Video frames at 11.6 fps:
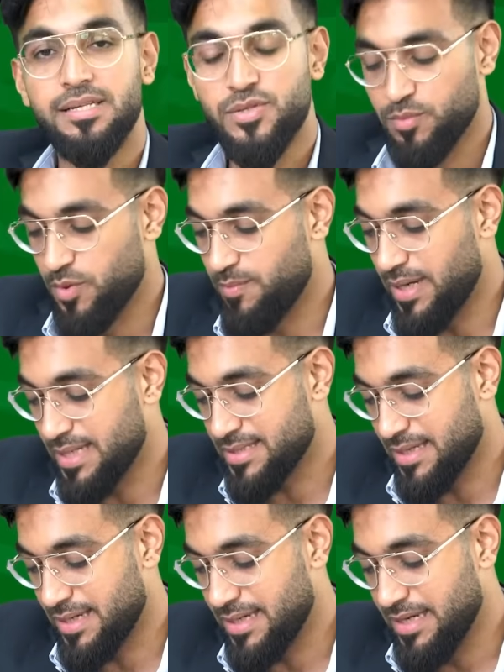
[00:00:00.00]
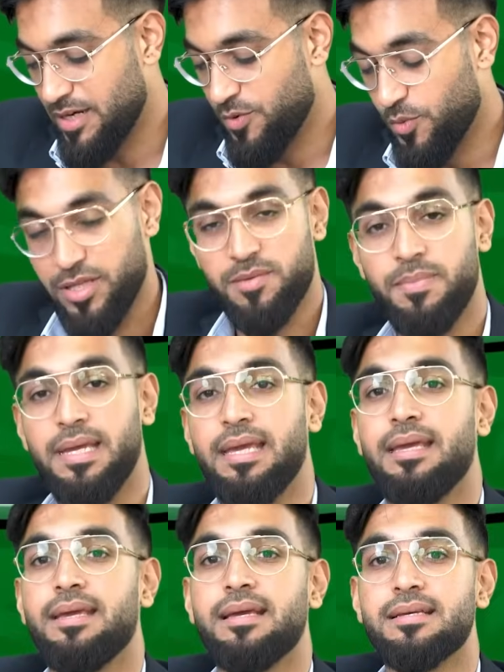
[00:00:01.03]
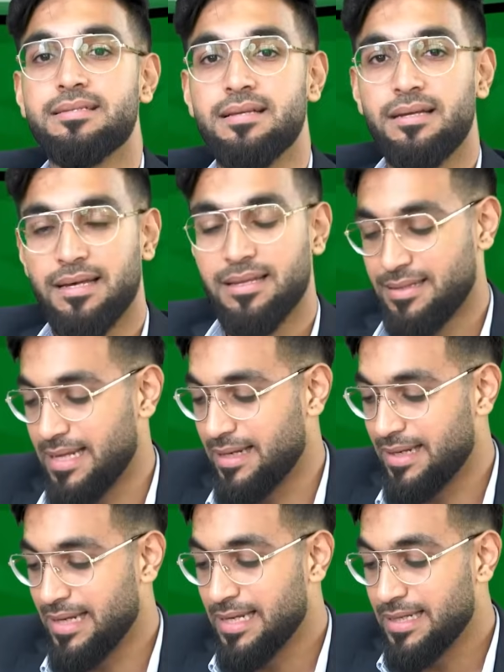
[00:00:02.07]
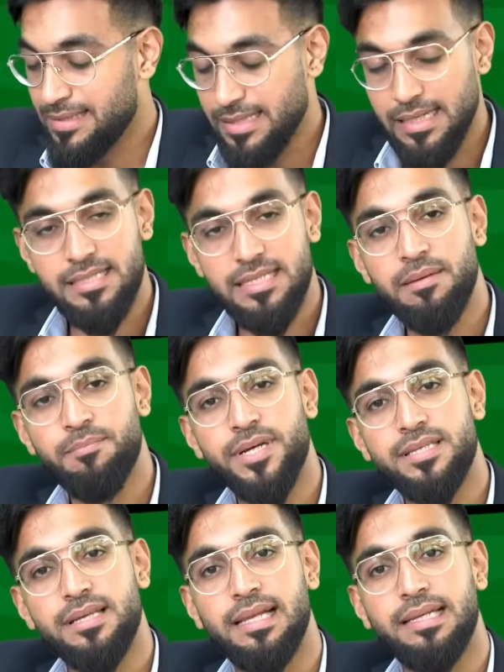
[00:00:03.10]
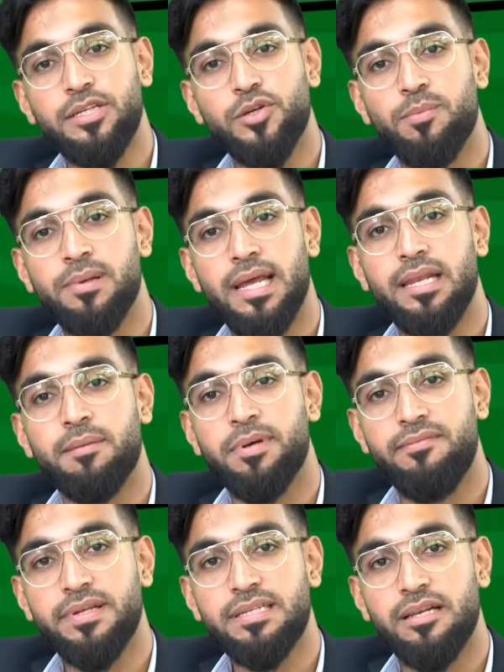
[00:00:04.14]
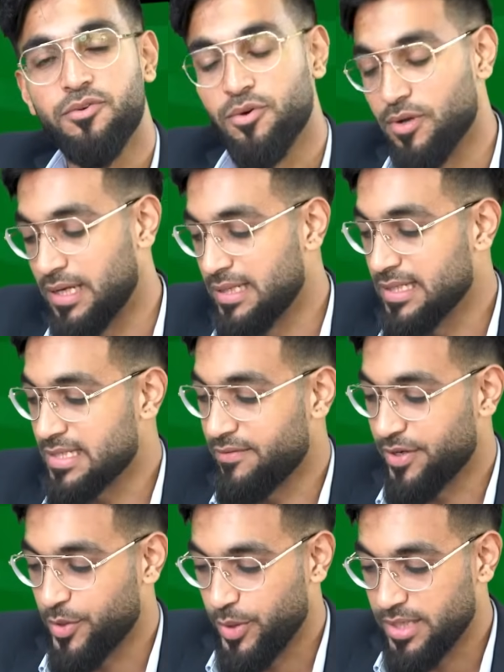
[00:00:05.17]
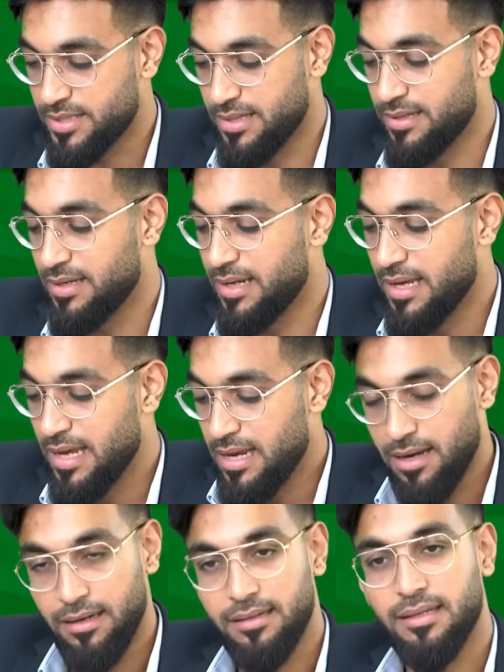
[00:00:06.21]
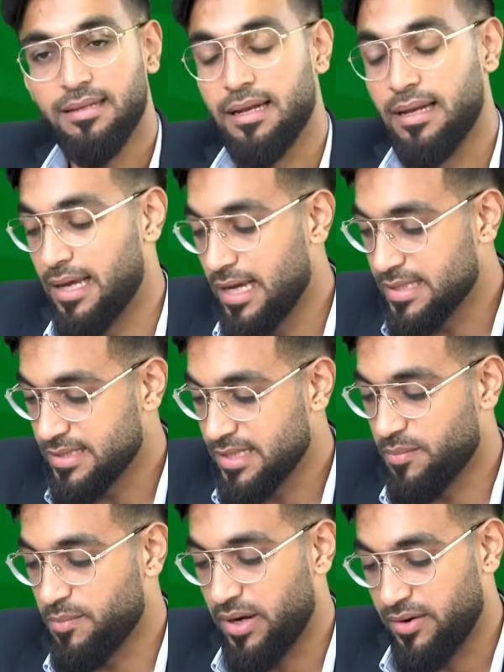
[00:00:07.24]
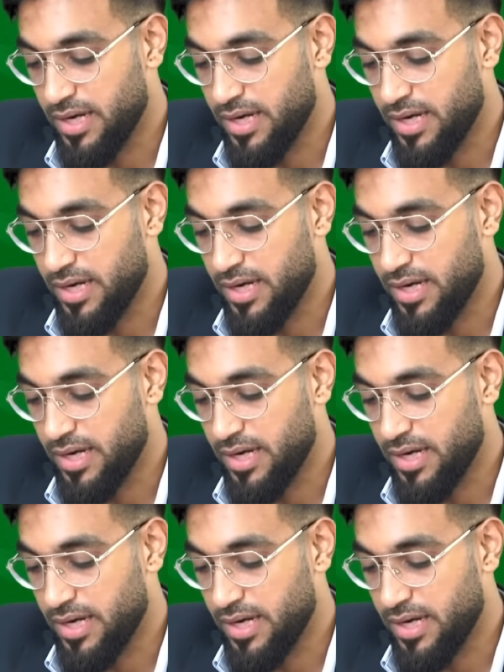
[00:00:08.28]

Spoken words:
to Mombasa. With me is none other than the esteemed personality who played a pivotal role in this evacuation, none other than Alhaj Sajjad Bhai